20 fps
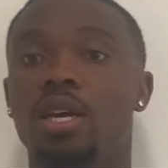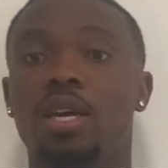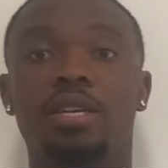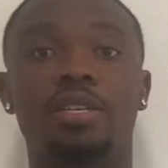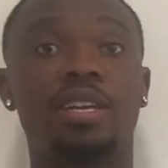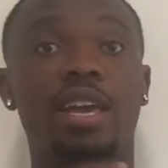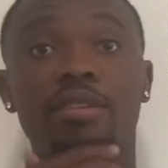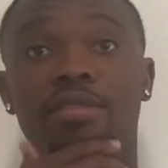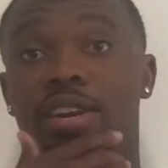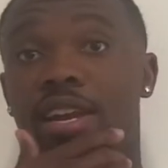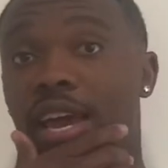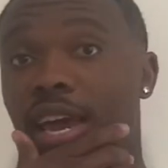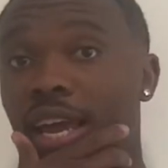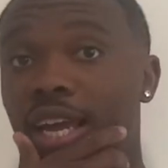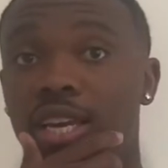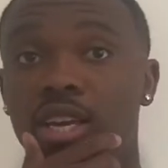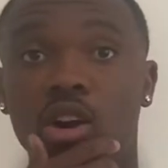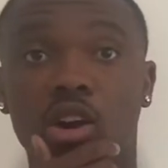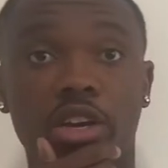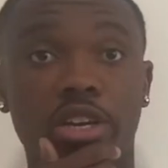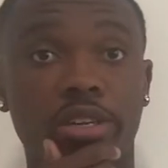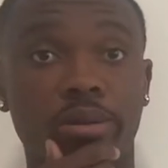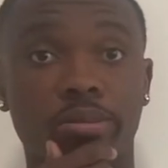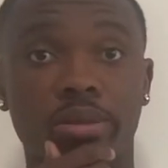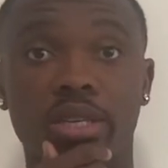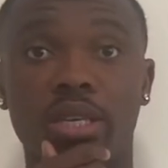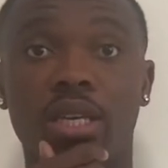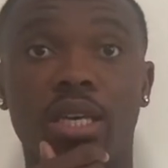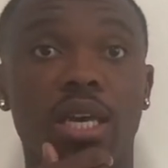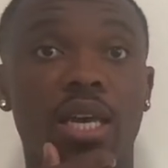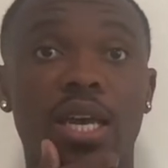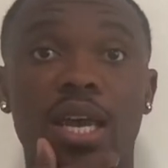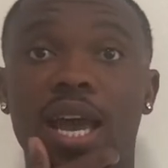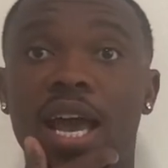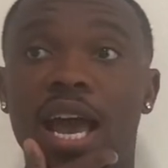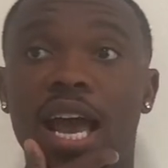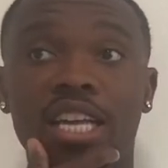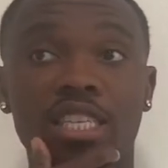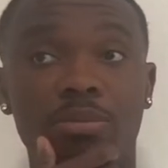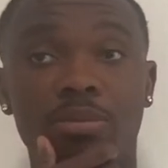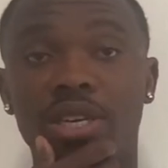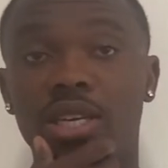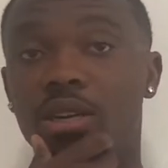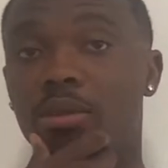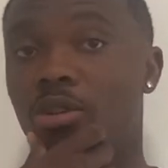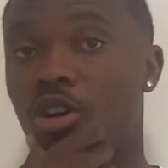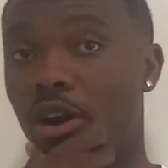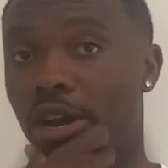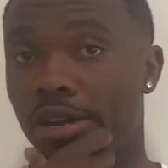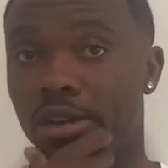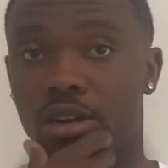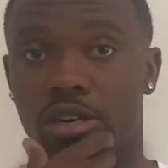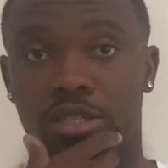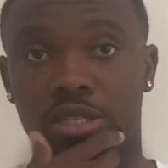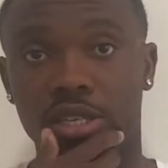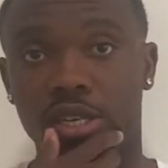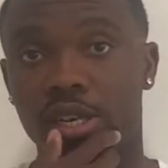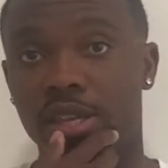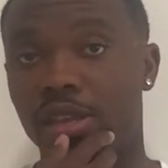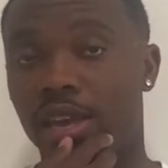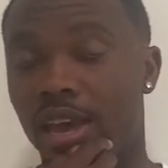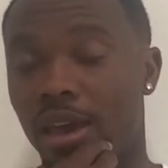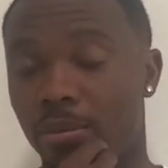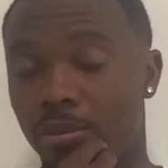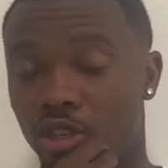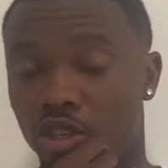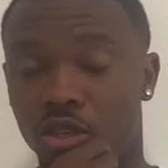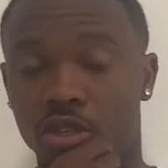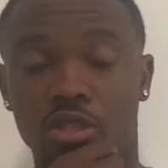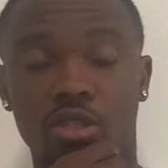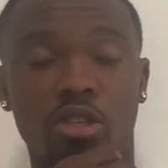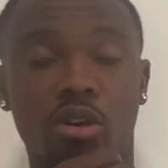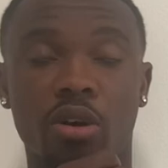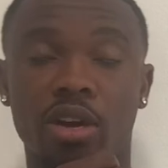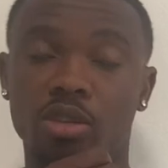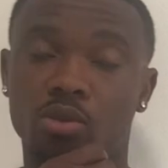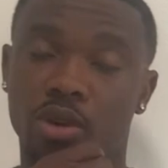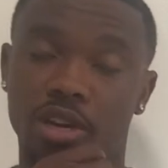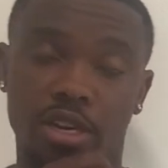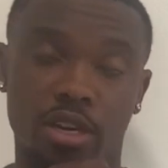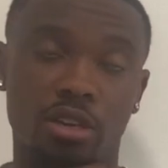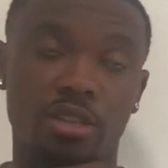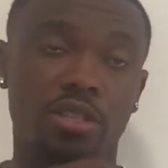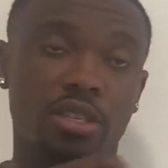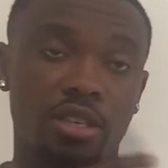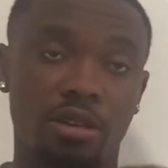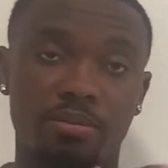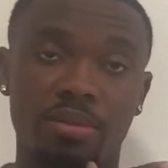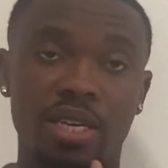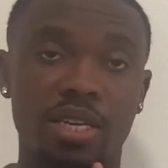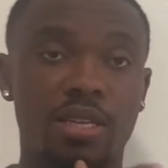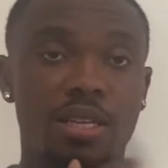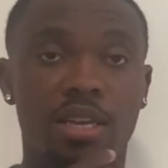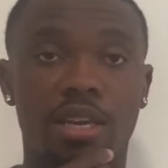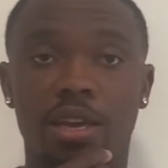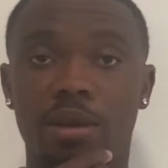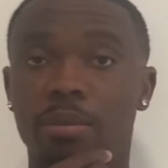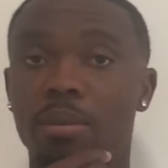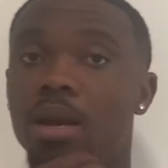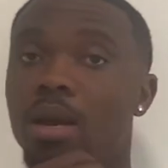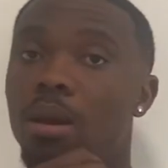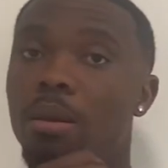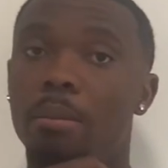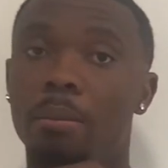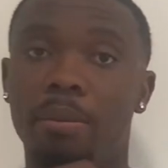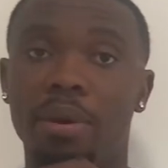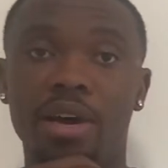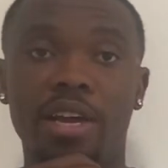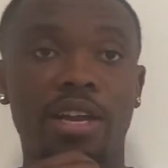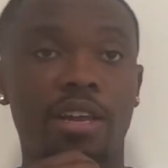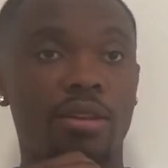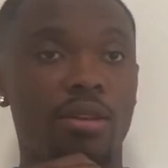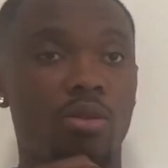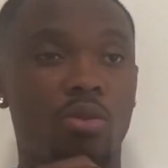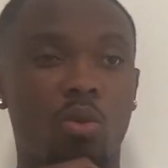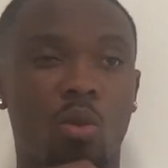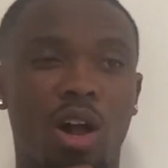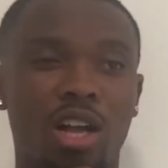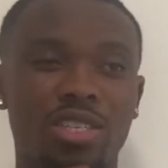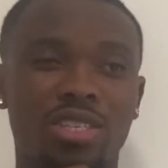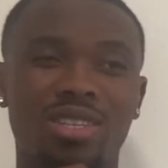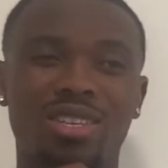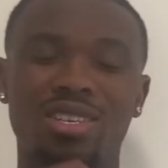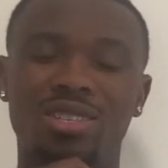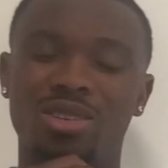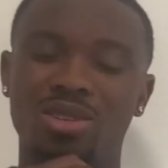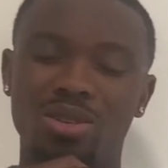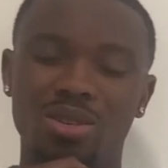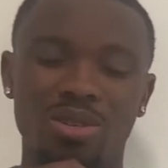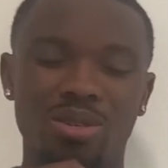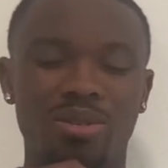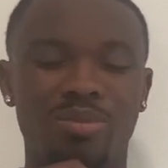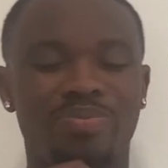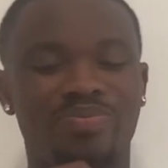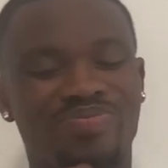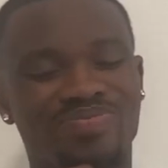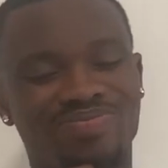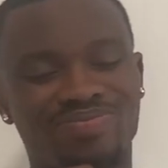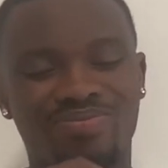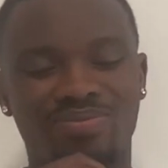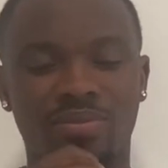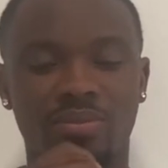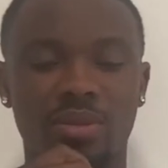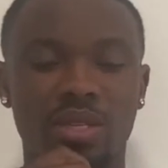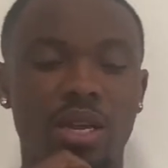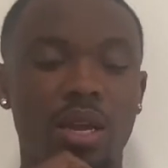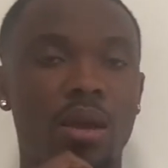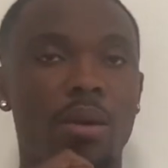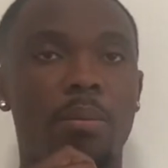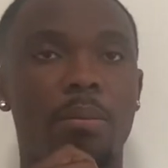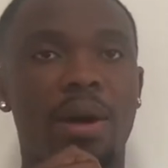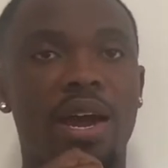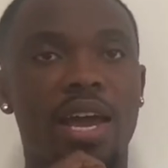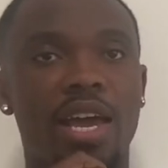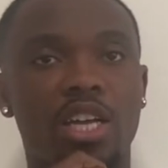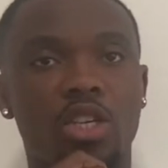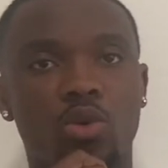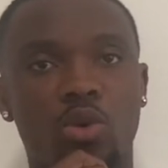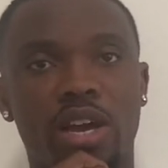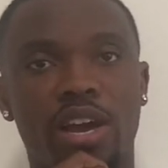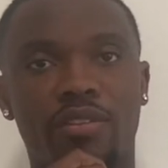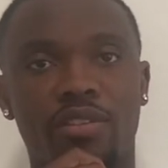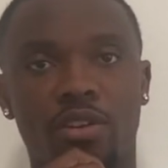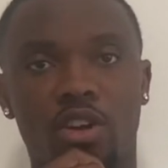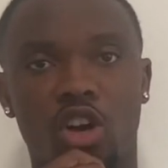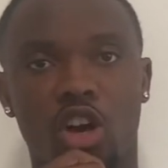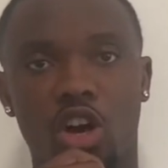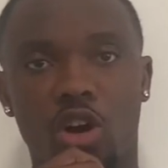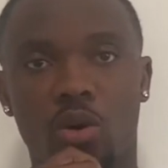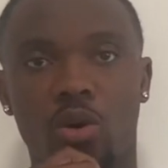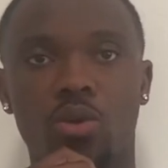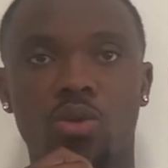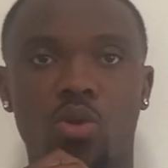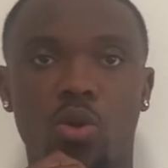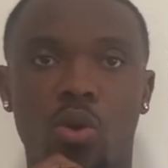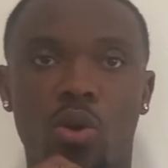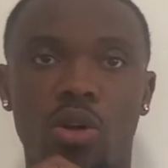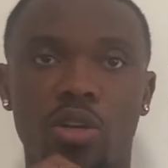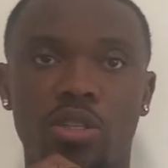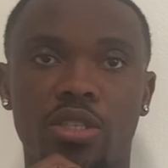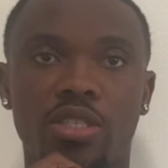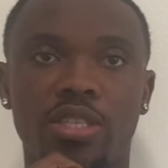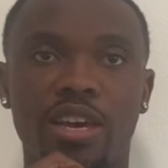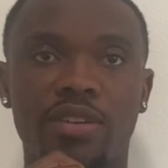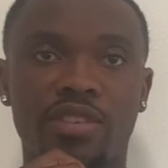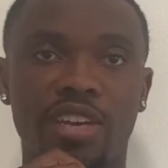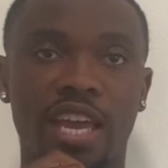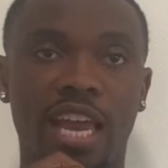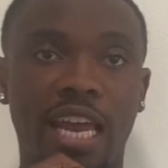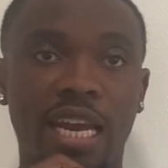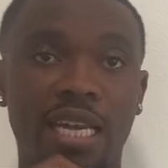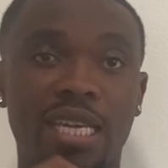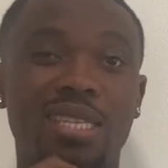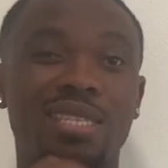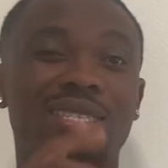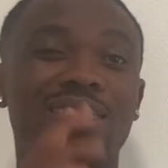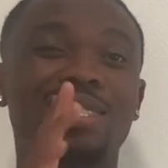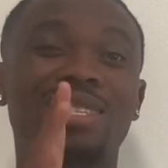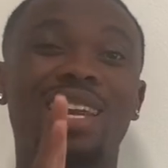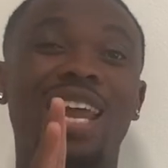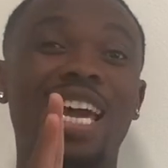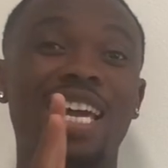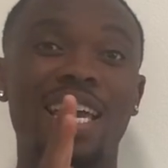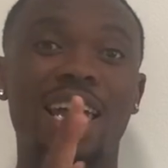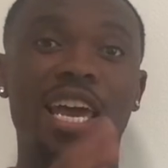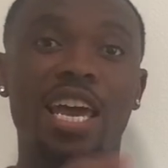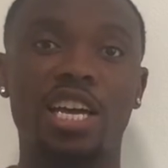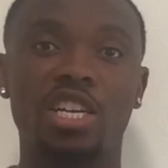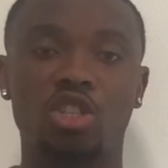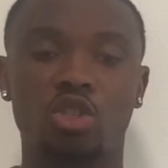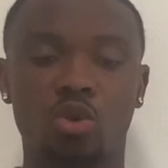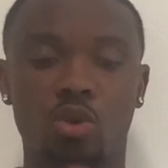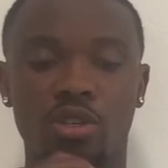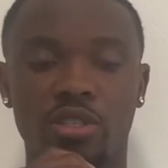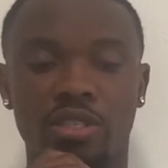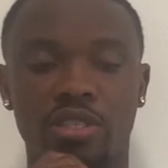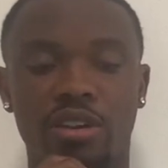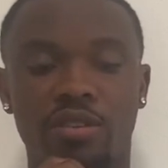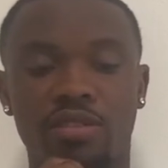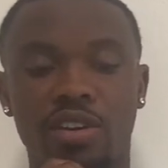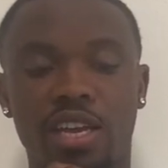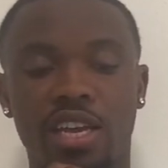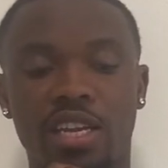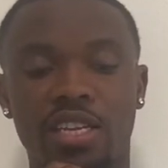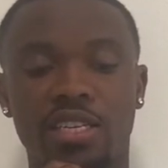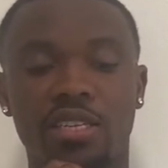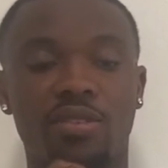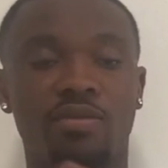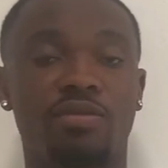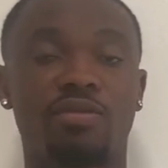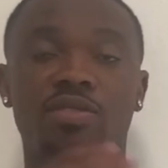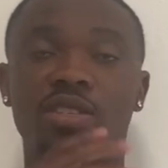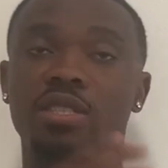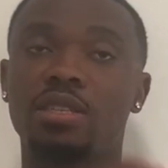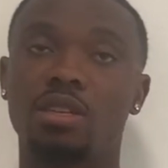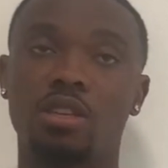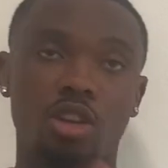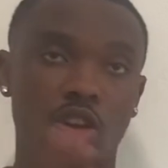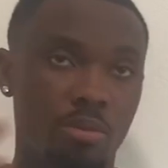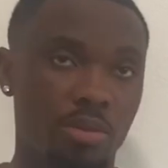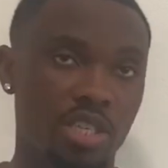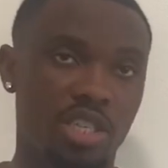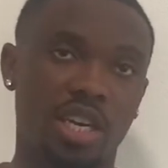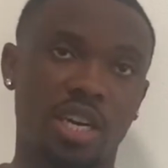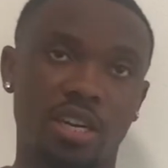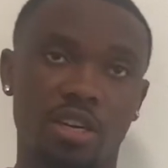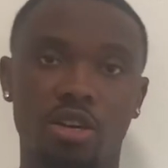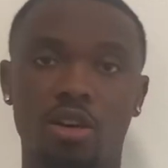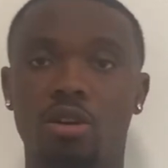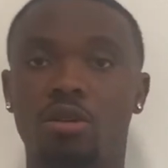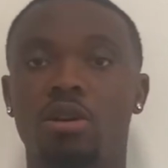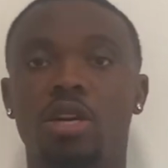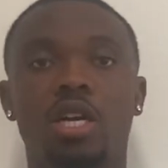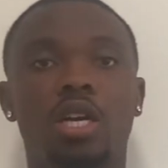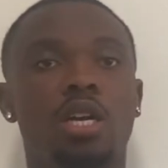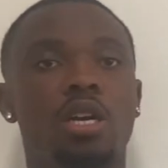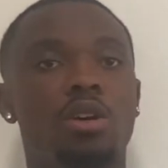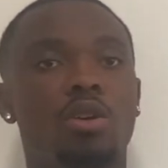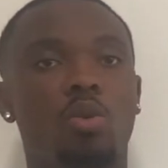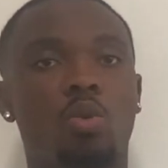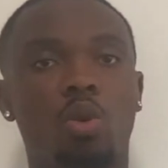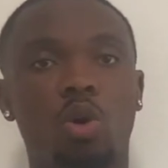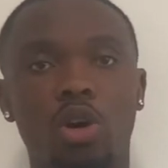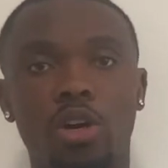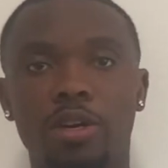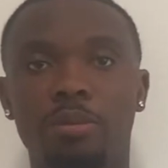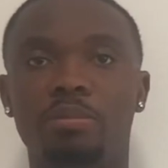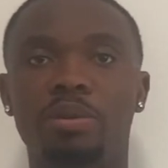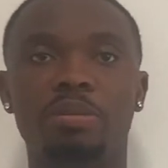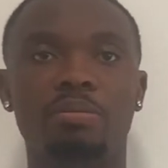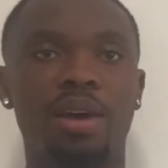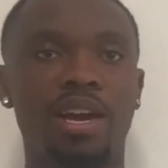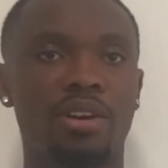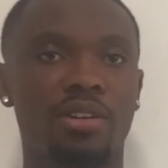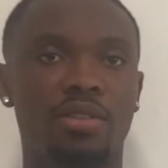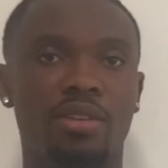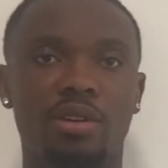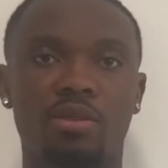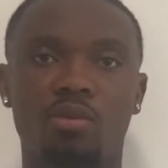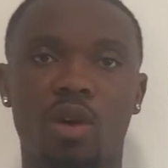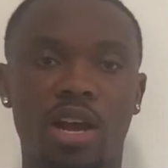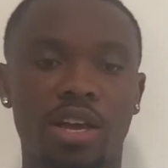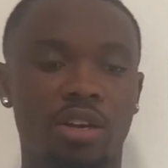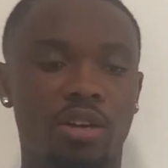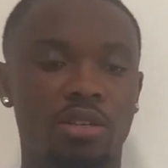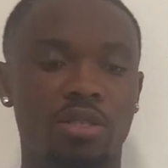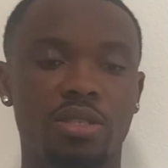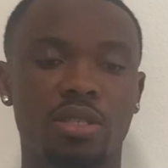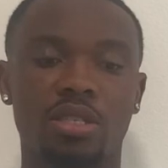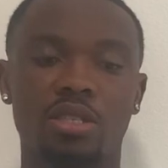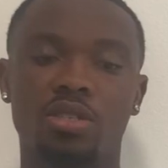Devin Haney arguably has beaten Ryan Garcia in the amateurs, so has Ryan Garcia beaten him. But watching the two, my edge will have to go towards Devin Haney. Slight edge towards Devin Haney. Vasyl Lomachenko would be better than Ryan Garcia.